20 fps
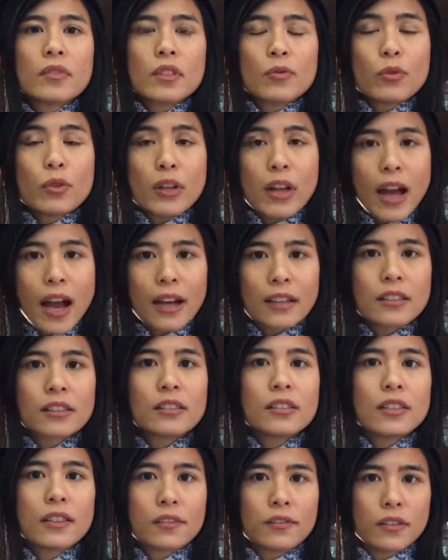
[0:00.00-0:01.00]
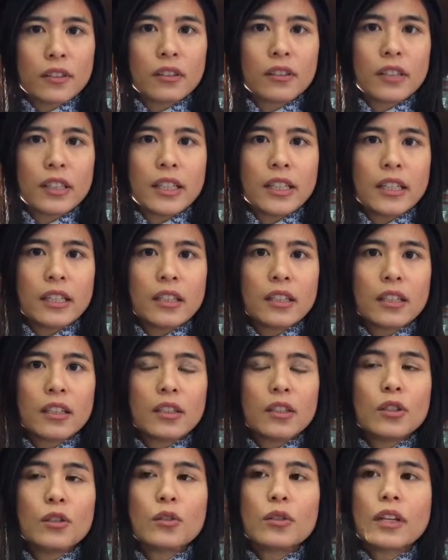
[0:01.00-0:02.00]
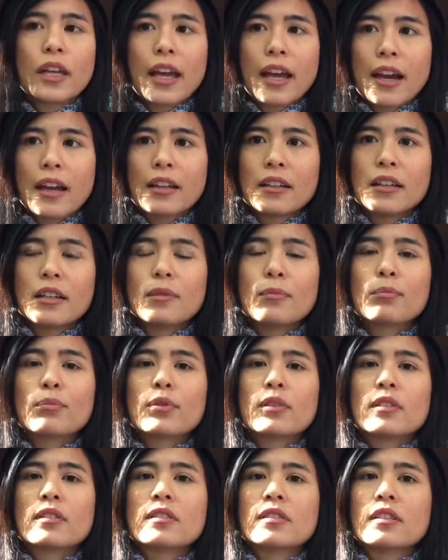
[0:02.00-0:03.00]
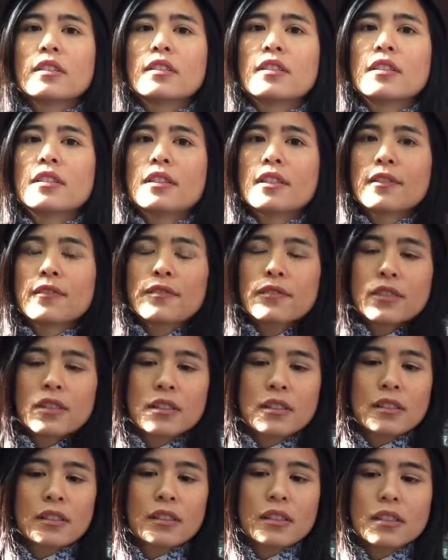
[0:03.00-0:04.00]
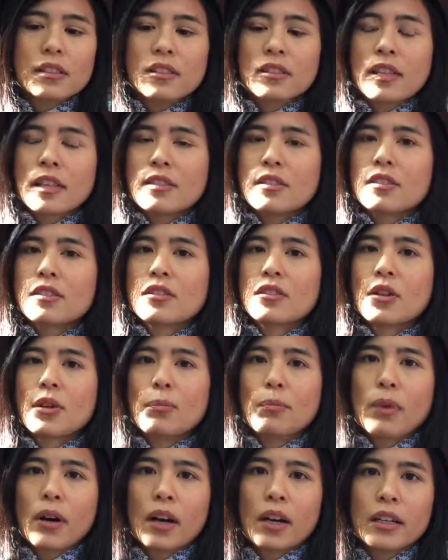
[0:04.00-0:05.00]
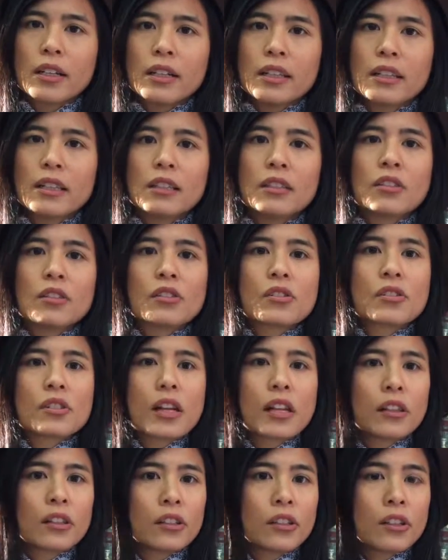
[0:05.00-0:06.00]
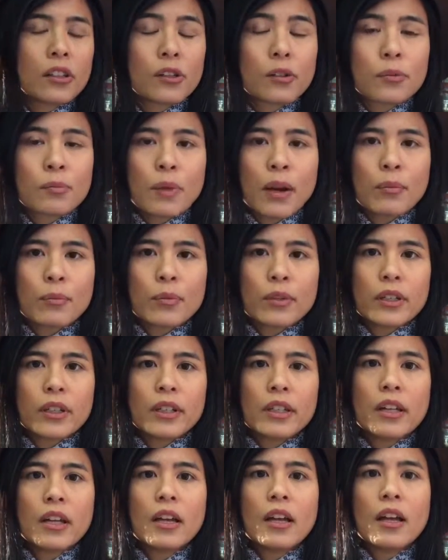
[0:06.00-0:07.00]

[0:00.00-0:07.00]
react differently. You can imprint a different sense in your body, in your cellular memory,